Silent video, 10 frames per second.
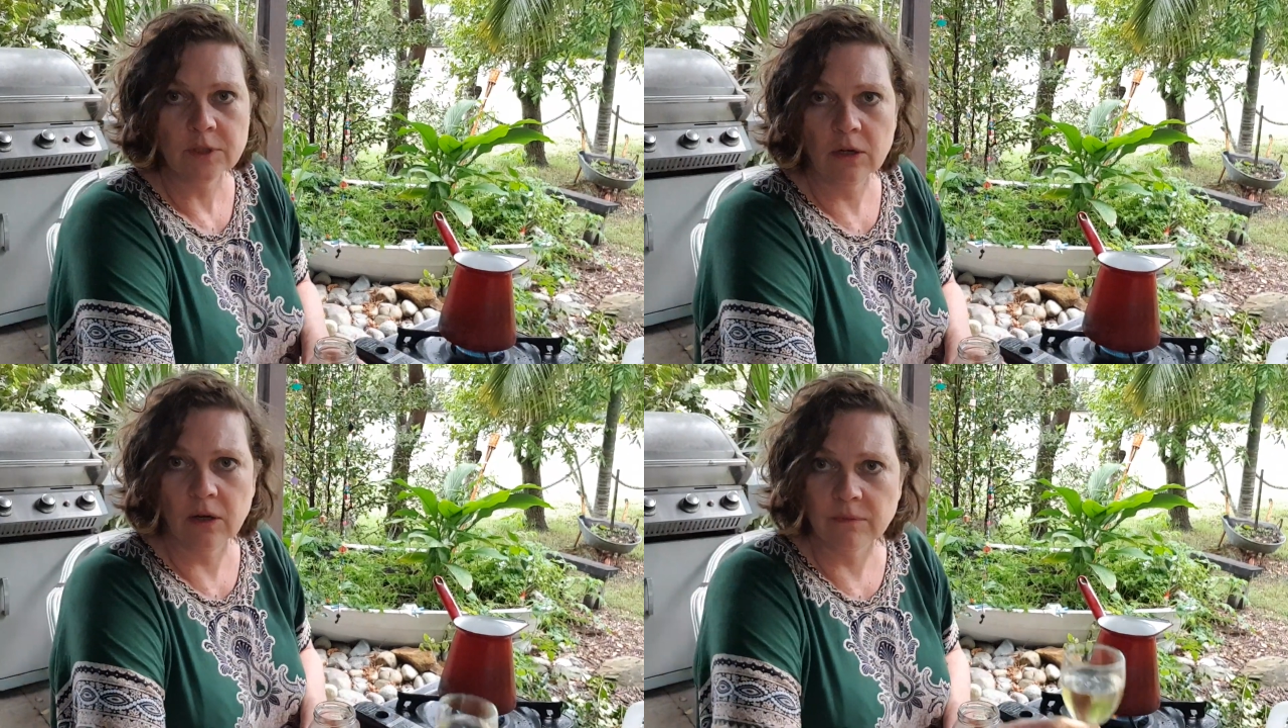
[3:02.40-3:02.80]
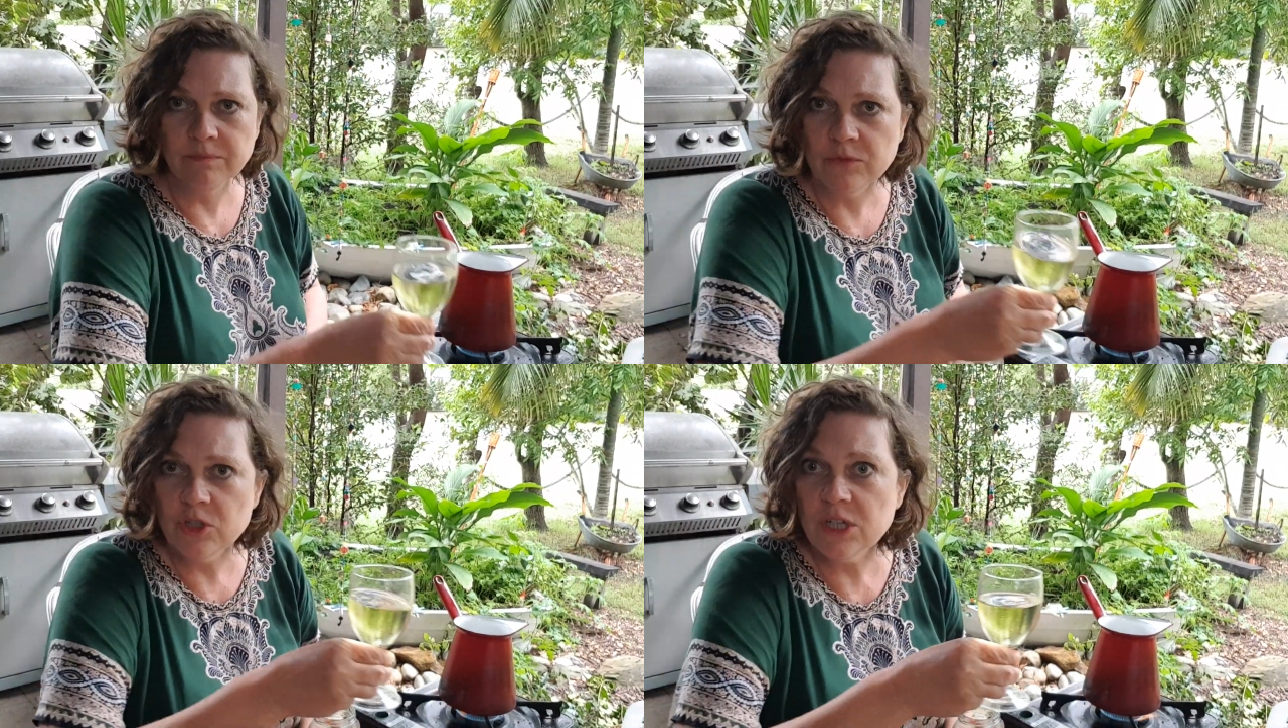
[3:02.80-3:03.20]
Oh,
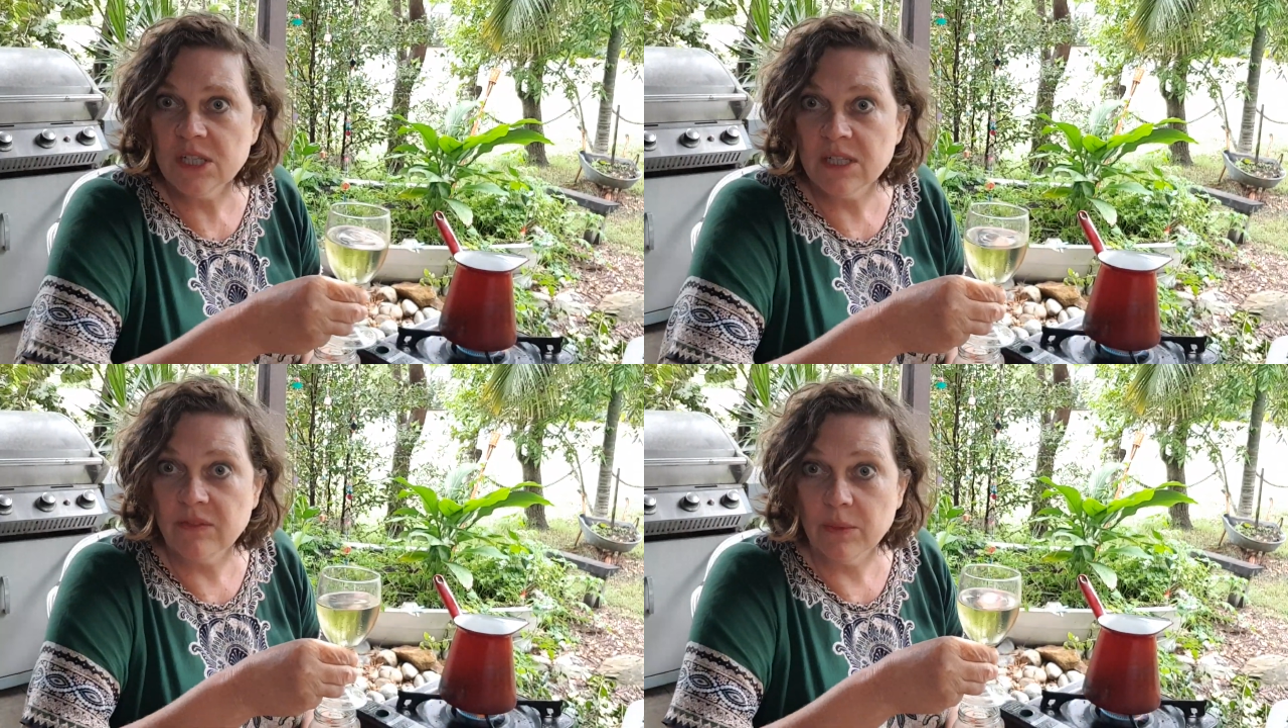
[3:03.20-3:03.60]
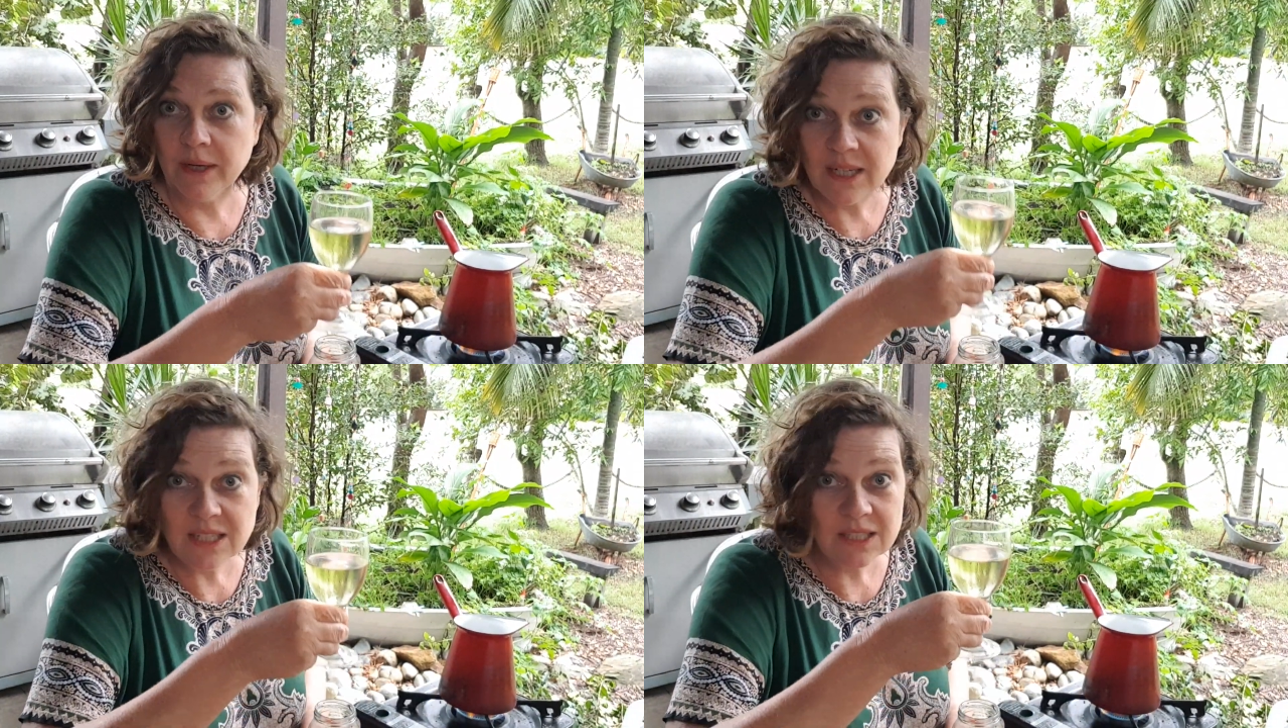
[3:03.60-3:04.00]
cheers
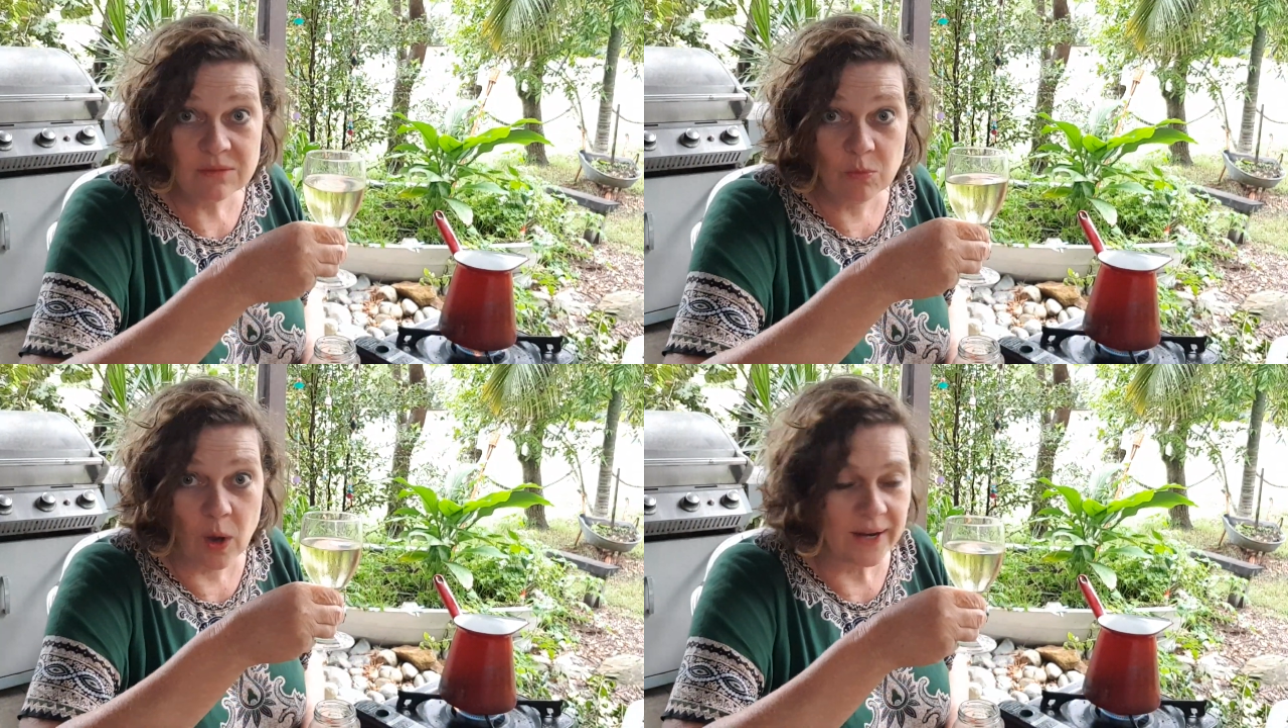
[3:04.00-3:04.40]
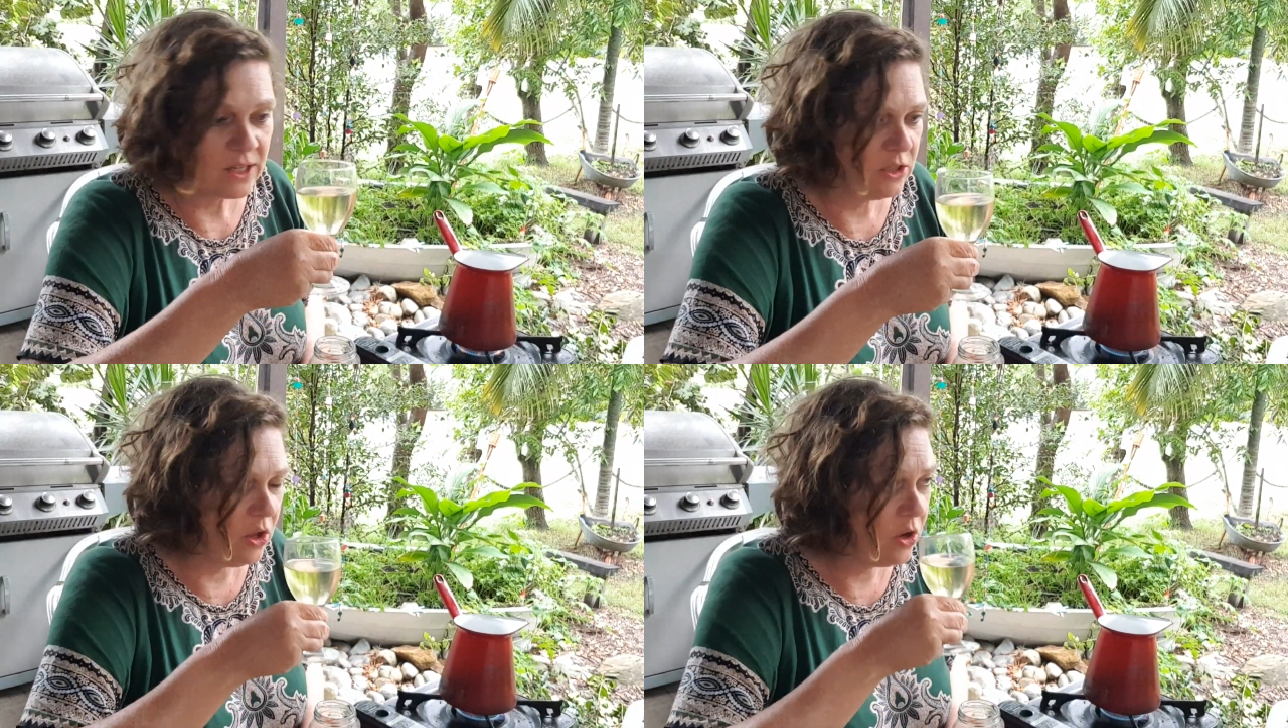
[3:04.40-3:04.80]
everyone. It is wine
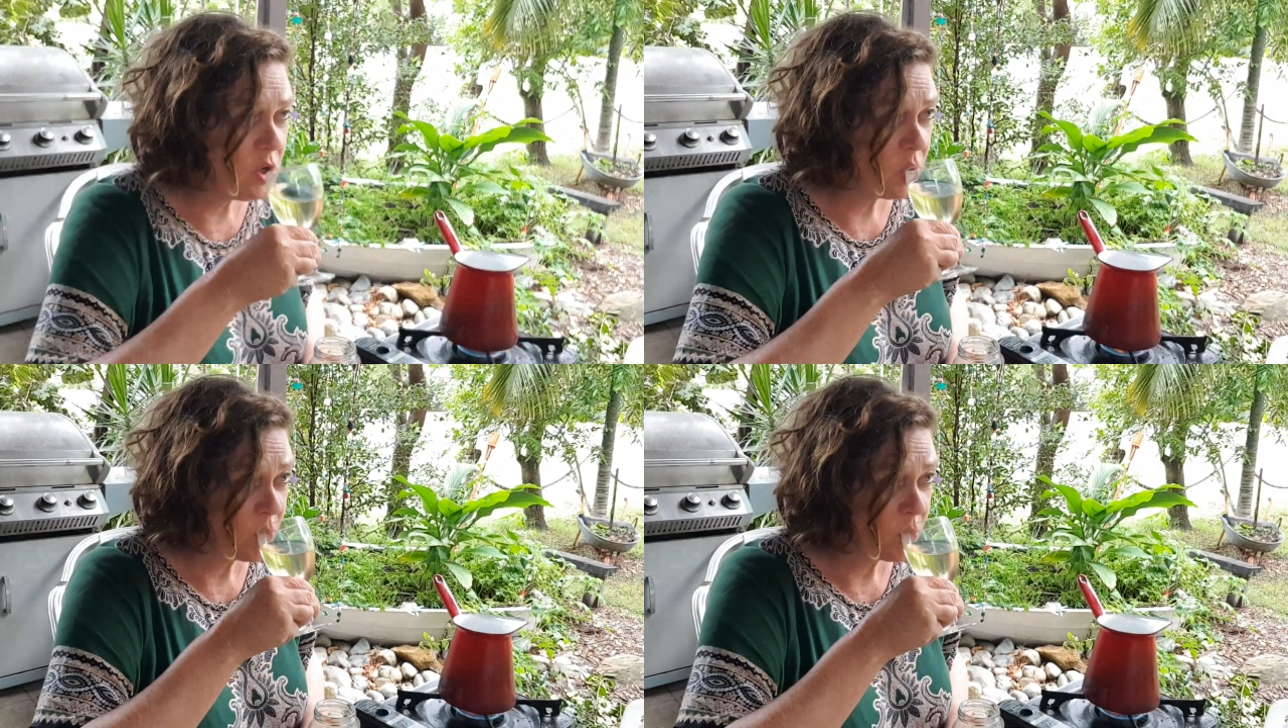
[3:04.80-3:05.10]
o'clock.